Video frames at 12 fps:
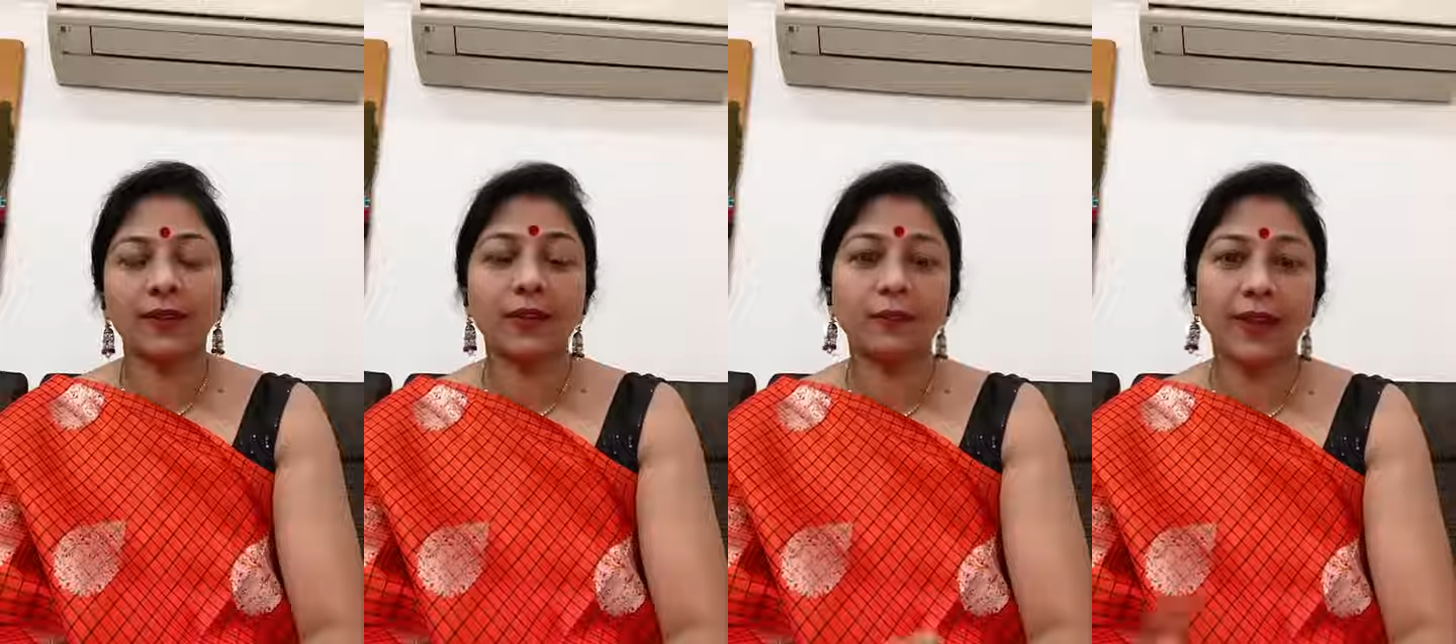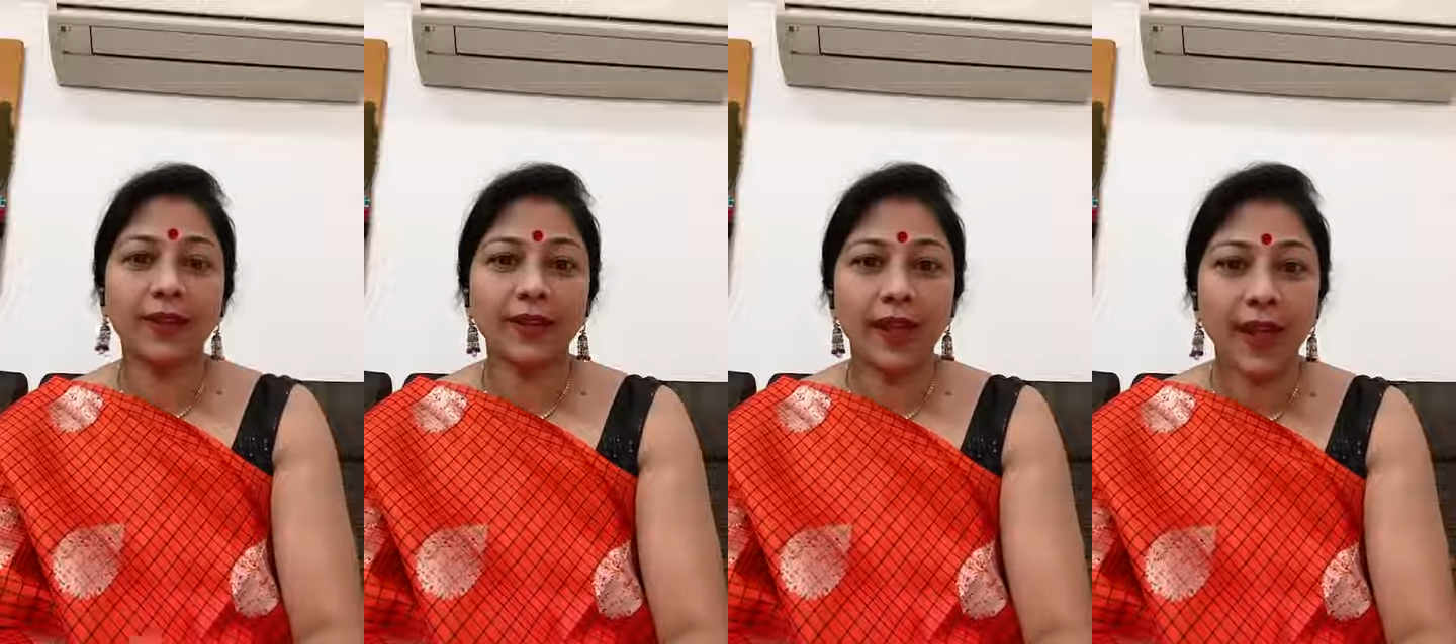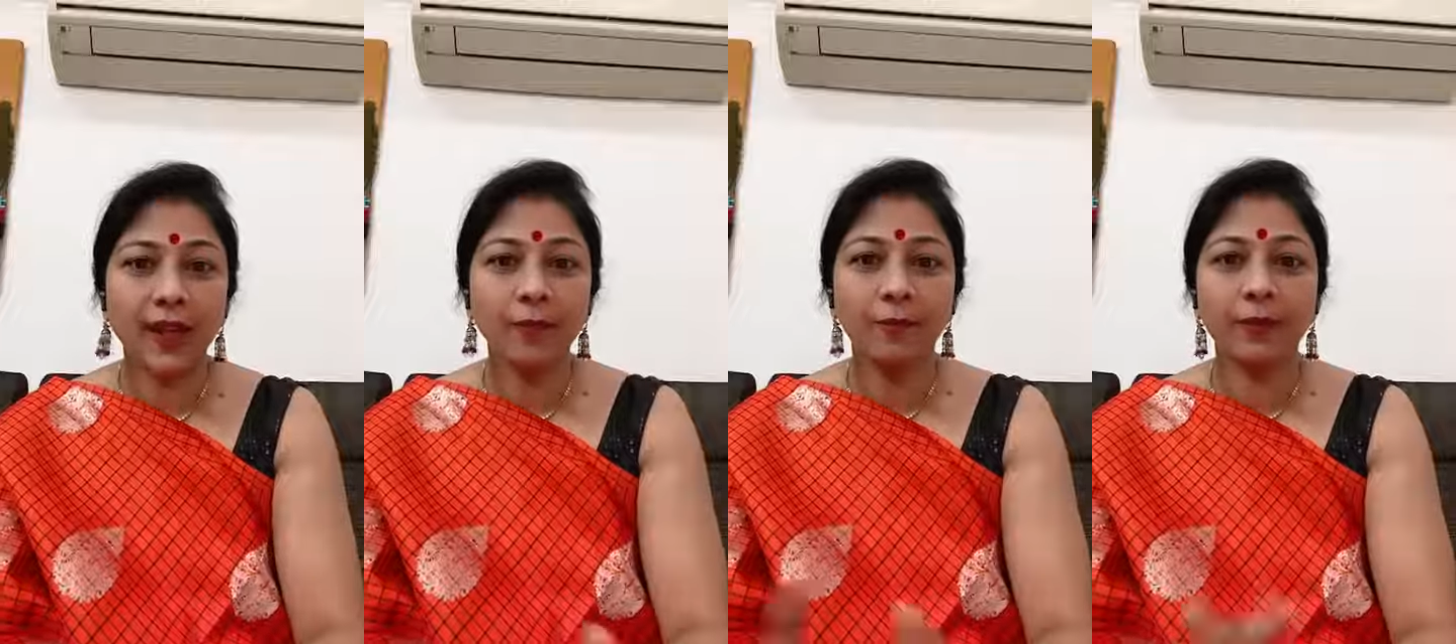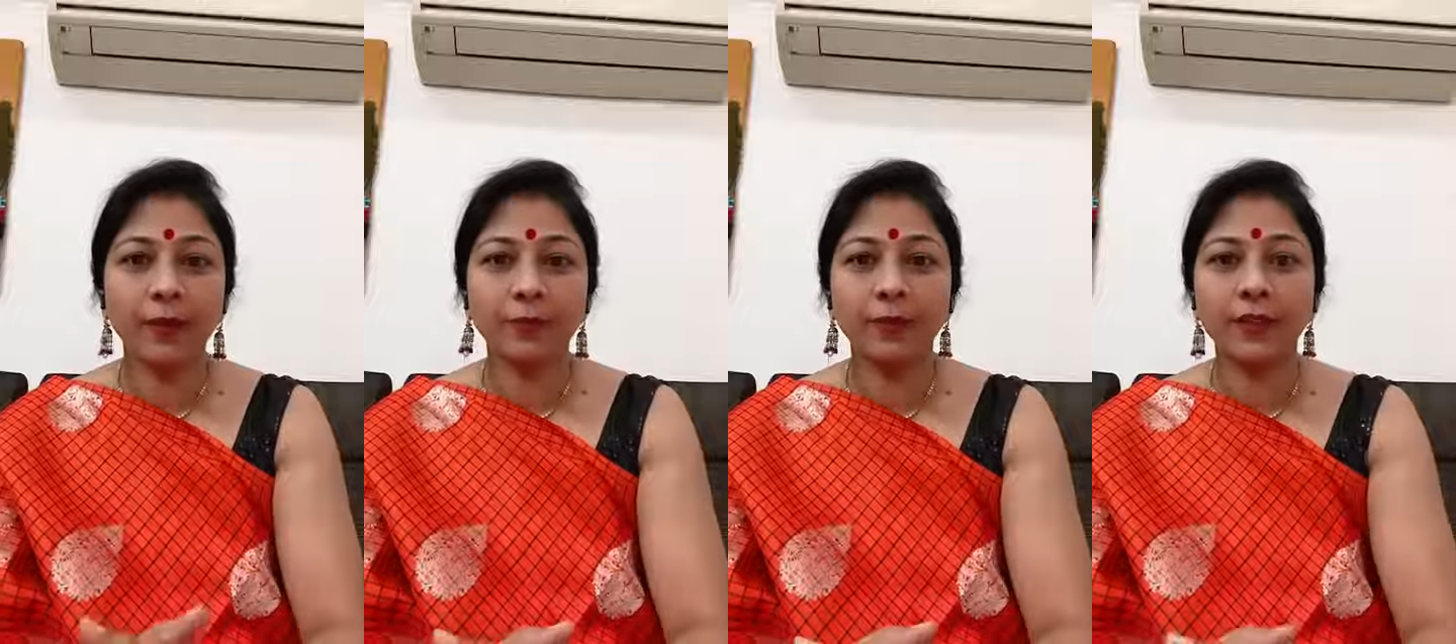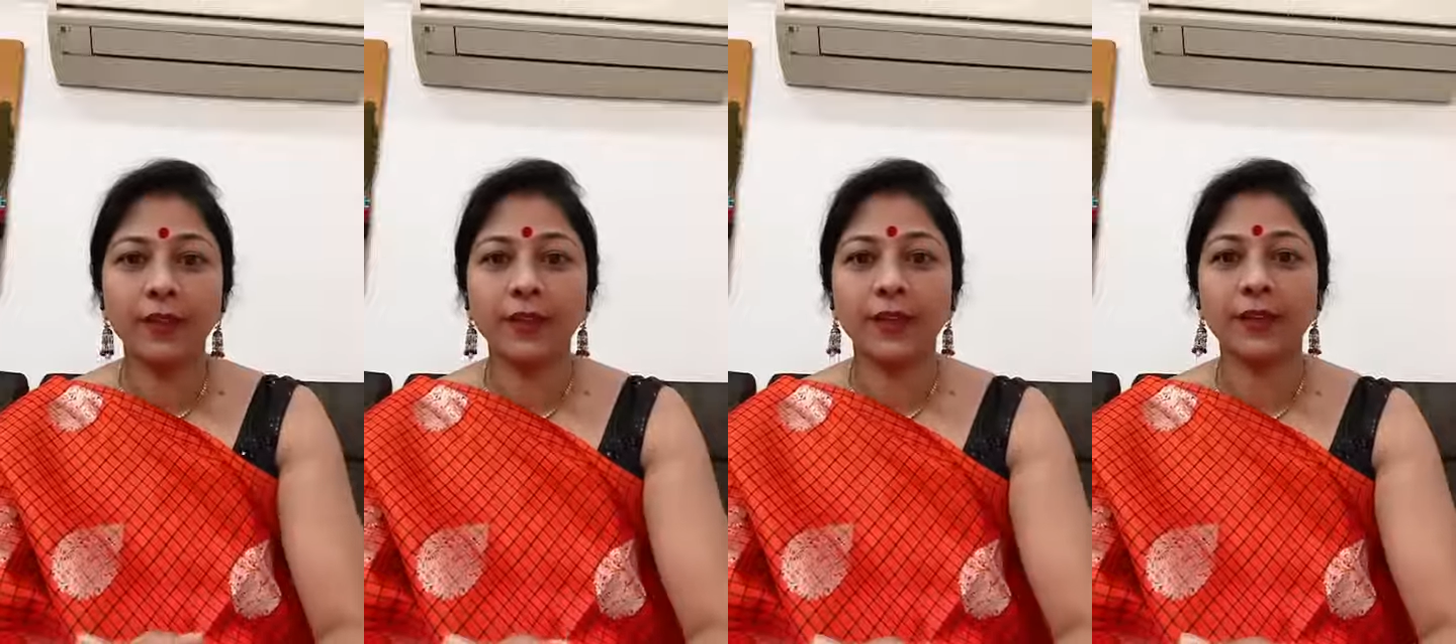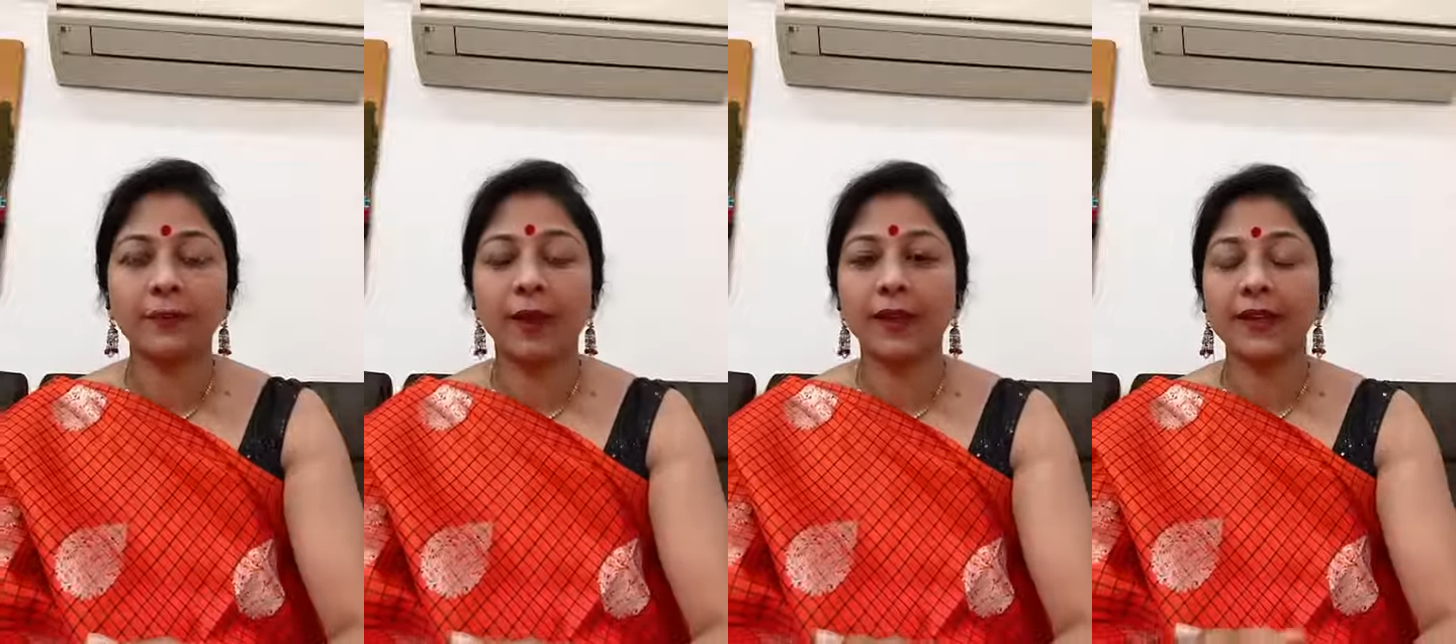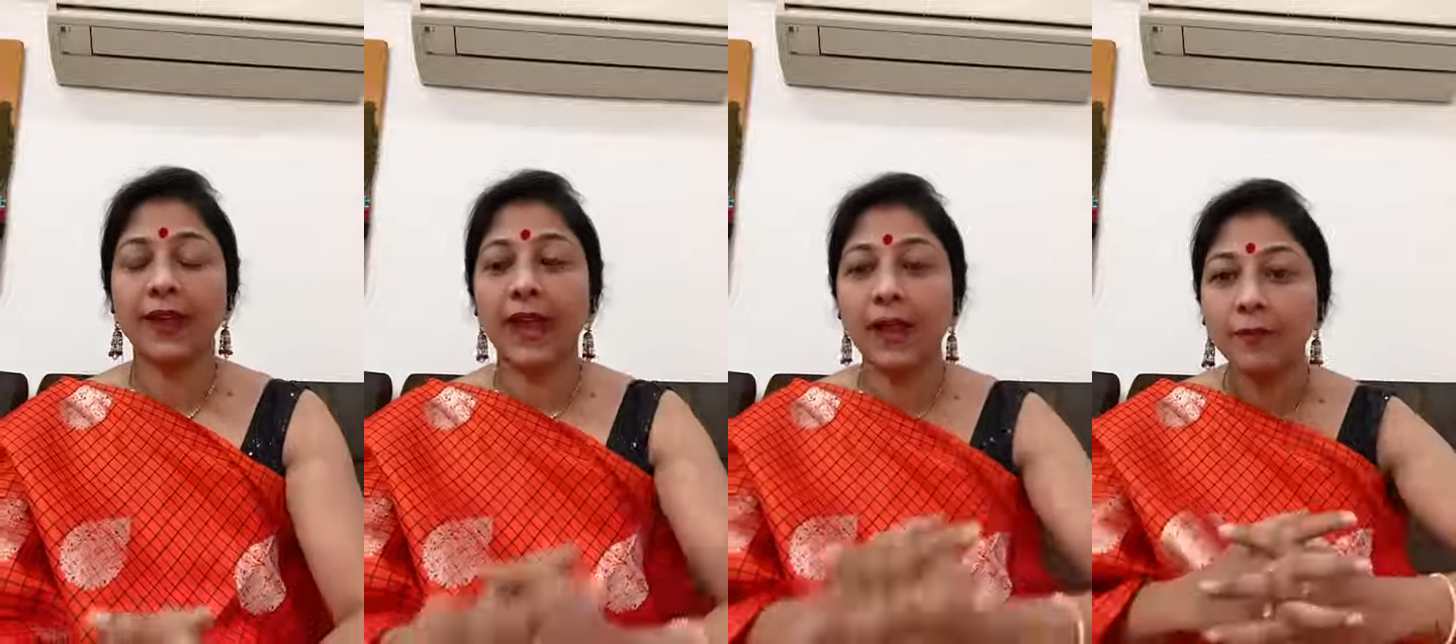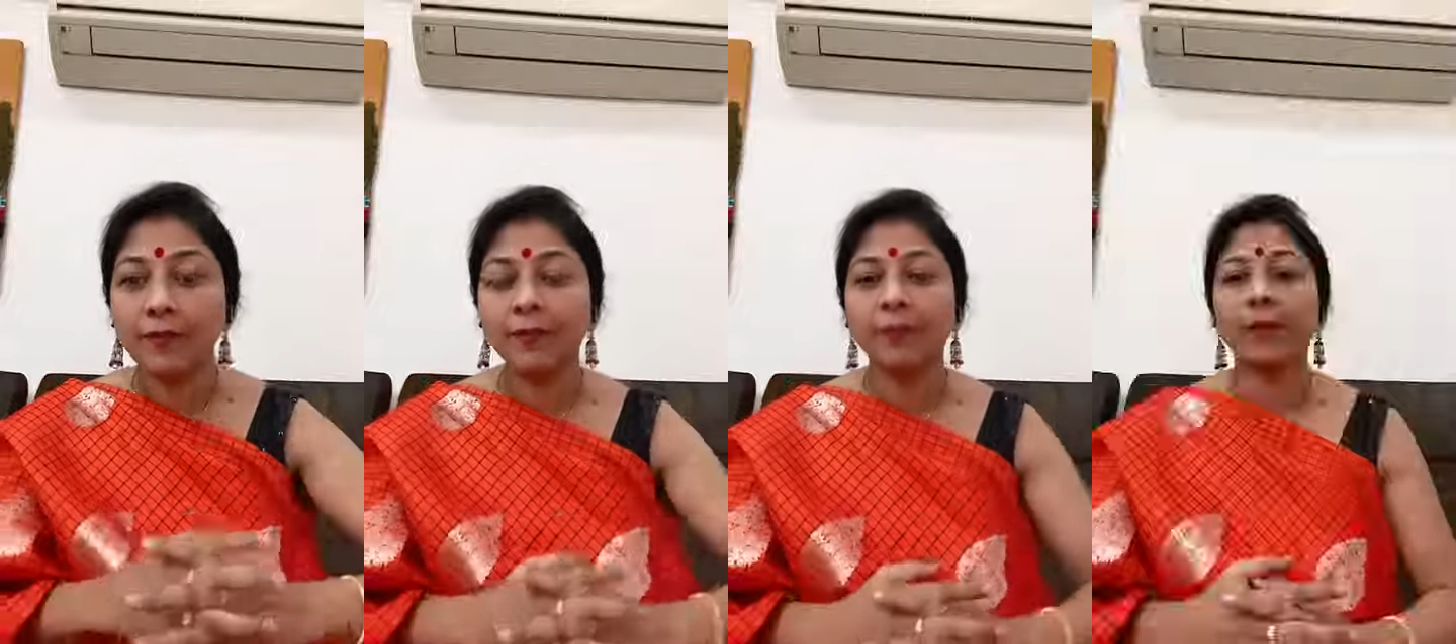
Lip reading: it might help people, it might help